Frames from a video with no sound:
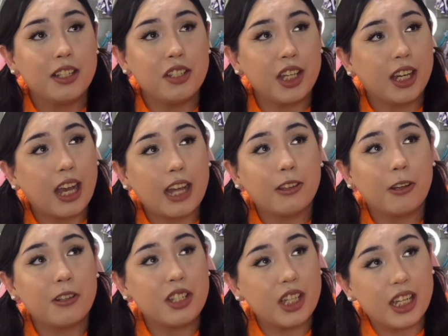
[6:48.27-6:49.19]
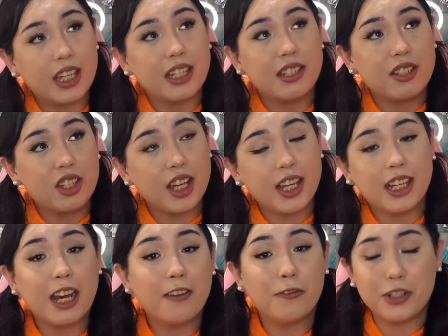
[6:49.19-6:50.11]

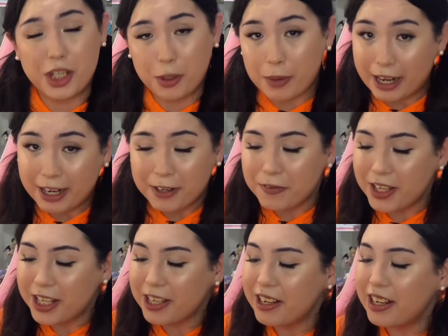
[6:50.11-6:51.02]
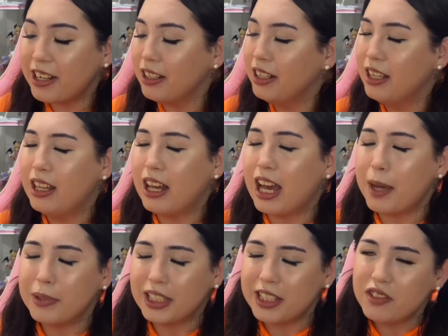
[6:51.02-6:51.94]
Chika Fujiwara figure. I
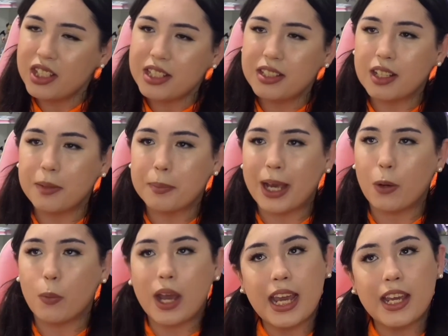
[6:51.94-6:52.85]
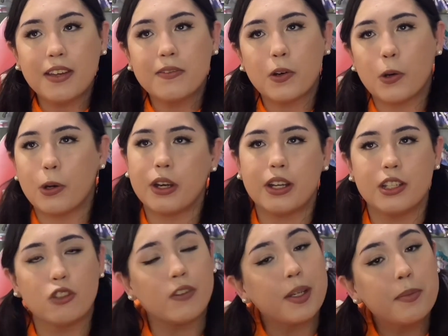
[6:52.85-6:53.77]
believe she's done by Wave or
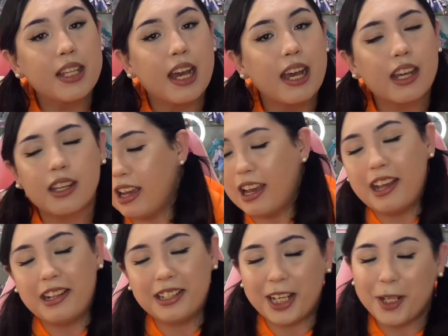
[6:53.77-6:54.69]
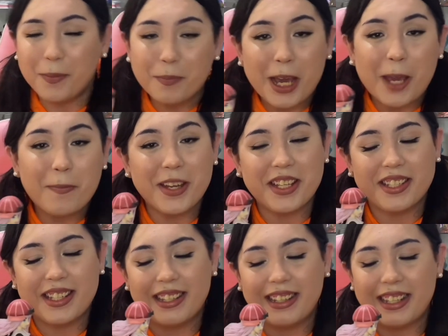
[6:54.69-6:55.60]
DreamTech, and in my
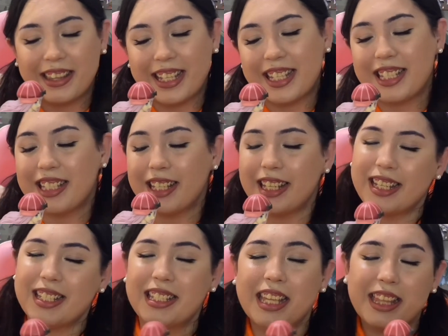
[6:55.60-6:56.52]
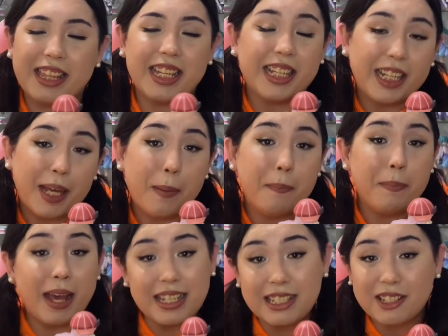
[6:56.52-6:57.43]
opinion, this is the
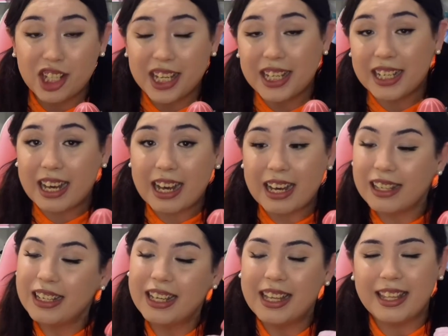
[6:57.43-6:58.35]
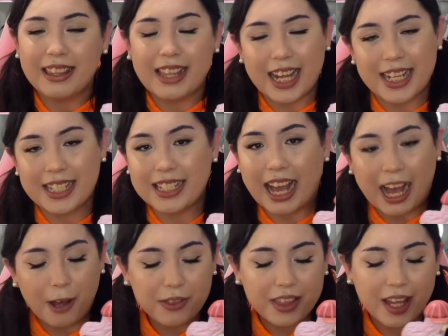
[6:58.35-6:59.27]
best Chika that is
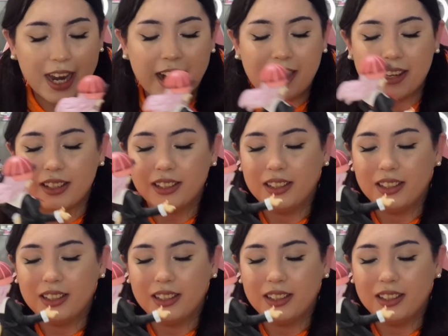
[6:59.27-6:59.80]
out there,